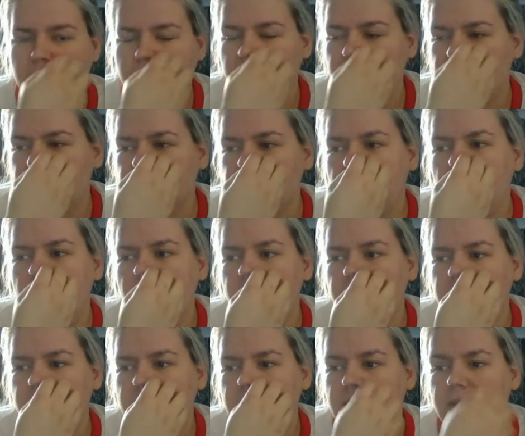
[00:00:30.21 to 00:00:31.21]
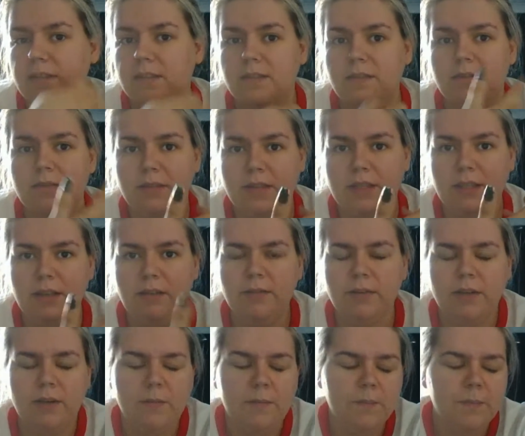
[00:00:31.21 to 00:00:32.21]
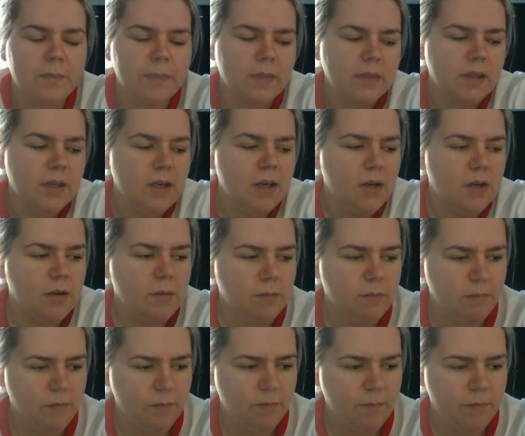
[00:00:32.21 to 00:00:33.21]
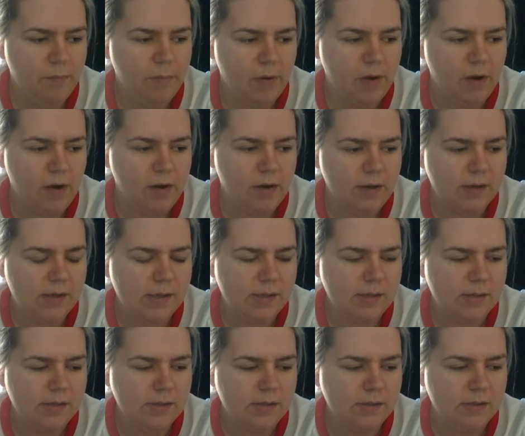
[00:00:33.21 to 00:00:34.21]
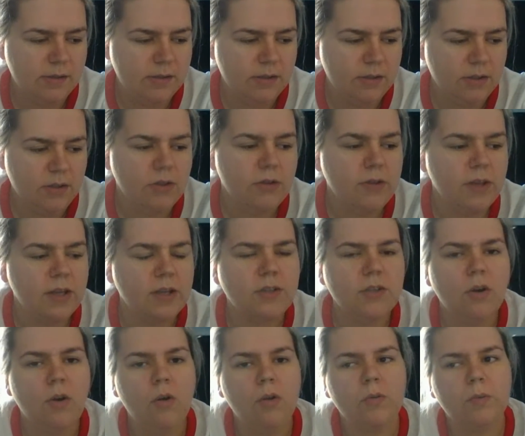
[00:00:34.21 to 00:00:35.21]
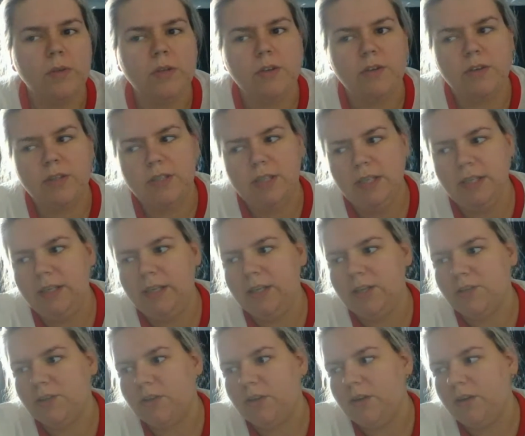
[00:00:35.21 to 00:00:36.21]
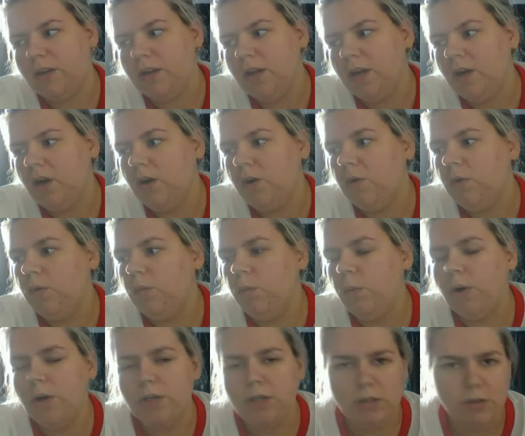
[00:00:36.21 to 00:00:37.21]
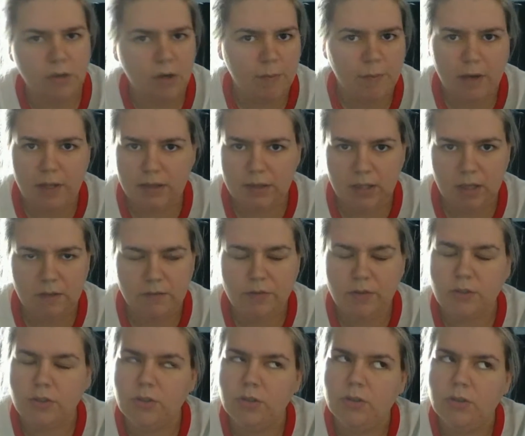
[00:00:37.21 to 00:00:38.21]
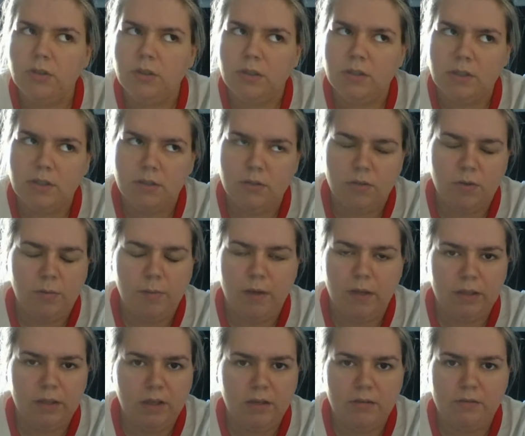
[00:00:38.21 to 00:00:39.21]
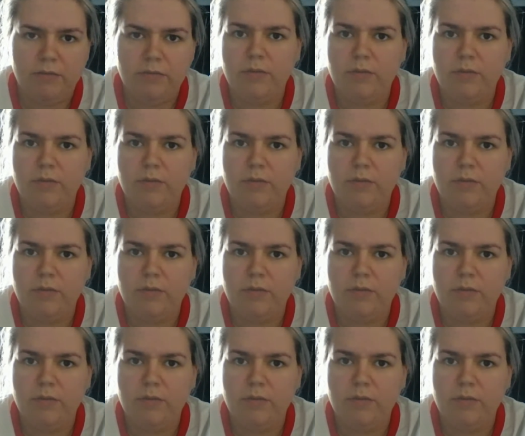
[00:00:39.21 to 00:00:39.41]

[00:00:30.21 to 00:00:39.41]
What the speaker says: You're taught that they love you. But you're then told when you're a teenager, what do you know about love? You're too young to know about love.